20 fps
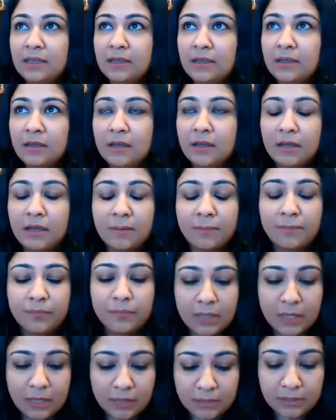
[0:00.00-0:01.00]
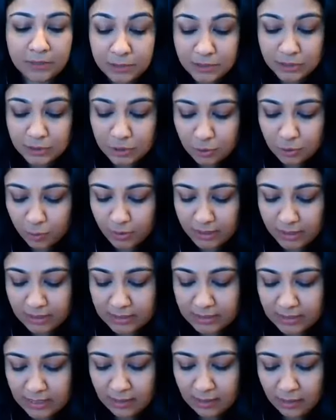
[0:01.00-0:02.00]
there was a student
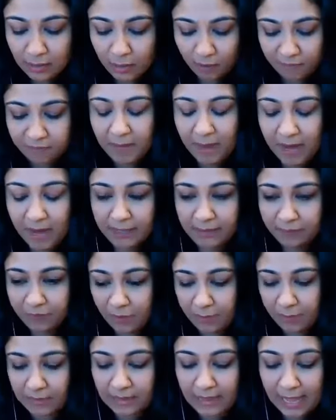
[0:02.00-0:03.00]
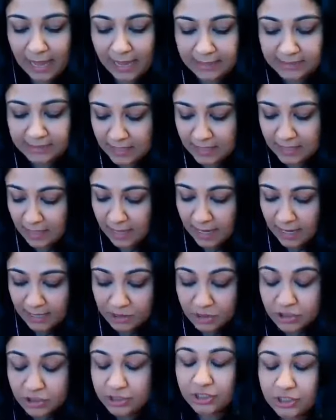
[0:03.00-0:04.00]
of mine from a class,
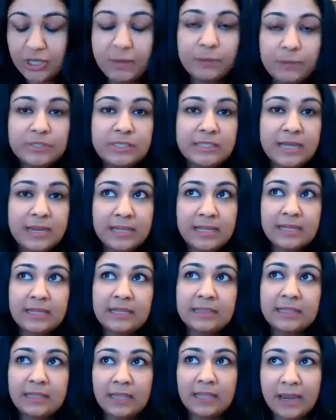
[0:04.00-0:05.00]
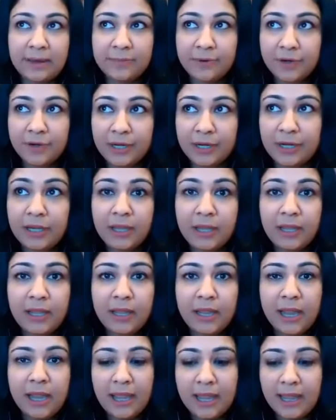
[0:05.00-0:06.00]
and she was studying in the library,
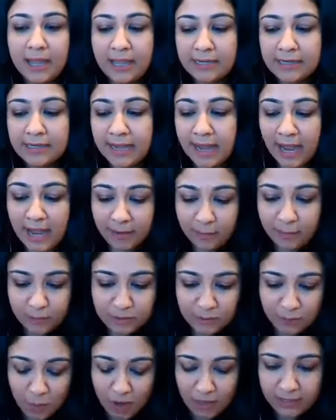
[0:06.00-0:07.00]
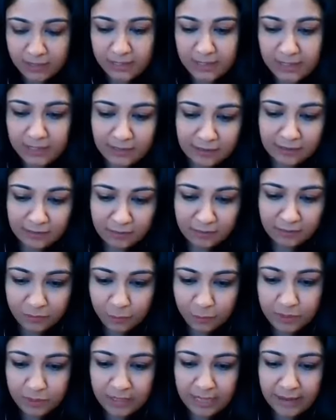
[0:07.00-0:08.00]
and I was walking
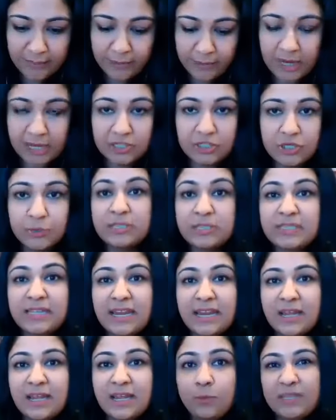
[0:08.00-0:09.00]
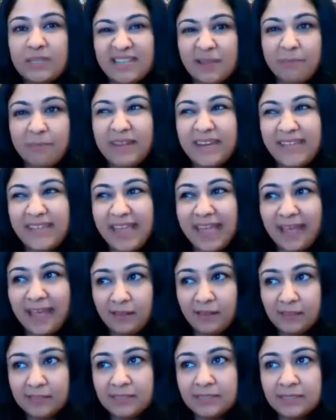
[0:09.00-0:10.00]
through the library, and she was studying with somebody
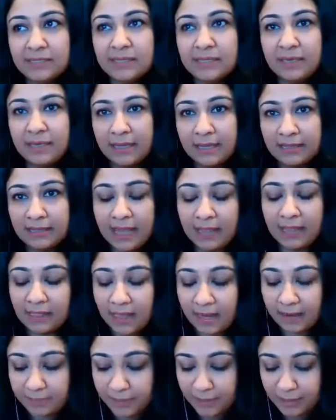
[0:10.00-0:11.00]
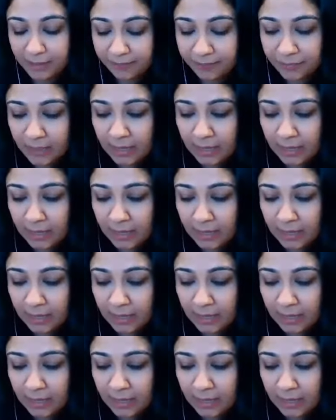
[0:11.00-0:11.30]
else in that library,